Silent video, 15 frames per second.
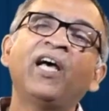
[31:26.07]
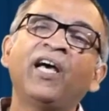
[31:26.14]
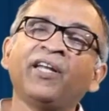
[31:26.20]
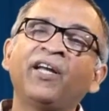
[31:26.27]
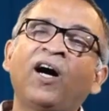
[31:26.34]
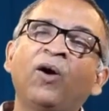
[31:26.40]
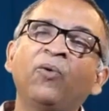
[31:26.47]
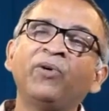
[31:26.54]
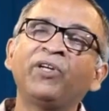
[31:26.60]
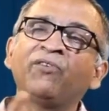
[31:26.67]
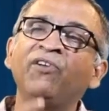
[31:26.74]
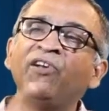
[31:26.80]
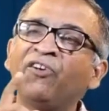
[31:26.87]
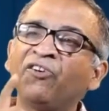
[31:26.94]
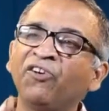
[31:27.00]
and how it
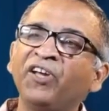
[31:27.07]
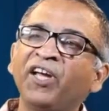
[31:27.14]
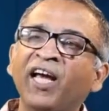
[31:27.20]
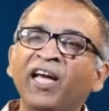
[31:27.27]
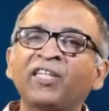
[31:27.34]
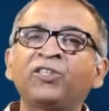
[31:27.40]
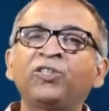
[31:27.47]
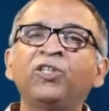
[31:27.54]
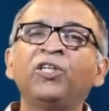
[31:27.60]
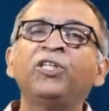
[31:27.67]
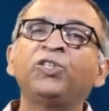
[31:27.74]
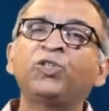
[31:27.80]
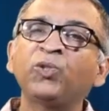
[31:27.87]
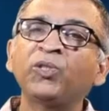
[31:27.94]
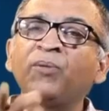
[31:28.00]
will react
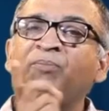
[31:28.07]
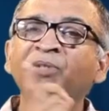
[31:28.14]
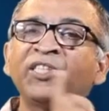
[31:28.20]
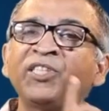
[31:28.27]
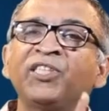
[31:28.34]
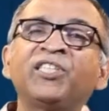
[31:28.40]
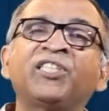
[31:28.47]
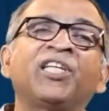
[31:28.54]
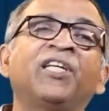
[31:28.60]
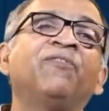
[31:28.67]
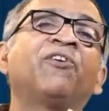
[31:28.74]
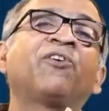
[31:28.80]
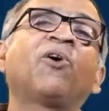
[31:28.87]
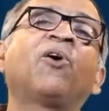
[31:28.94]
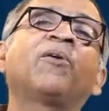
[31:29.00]
to the business
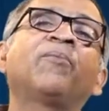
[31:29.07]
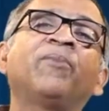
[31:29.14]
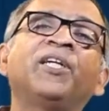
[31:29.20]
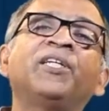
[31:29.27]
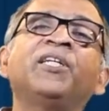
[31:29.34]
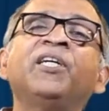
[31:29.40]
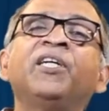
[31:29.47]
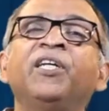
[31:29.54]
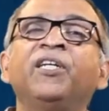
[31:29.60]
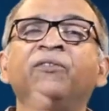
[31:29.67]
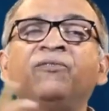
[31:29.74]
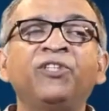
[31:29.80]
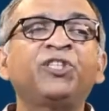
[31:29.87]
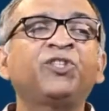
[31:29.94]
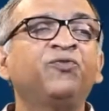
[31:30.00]
environment
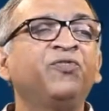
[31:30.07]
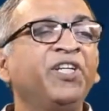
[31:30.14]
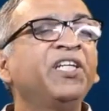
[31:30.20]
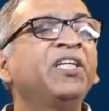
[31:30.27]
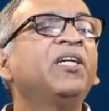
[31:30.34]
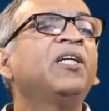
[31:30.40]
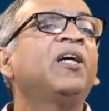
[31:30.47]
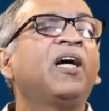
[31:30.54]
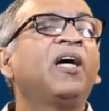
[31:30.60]
in which we